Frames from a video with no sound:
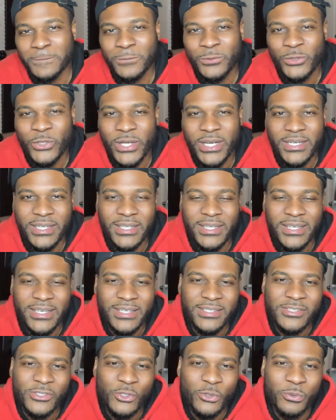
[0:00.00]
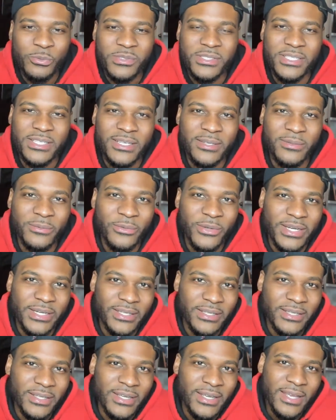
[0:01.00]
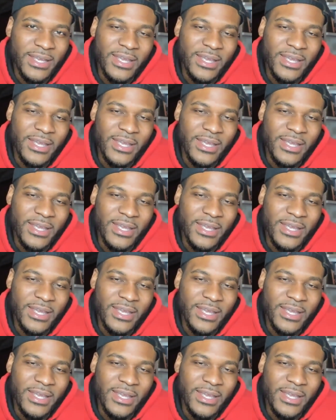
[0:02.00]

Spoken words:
trying to get his super team ready.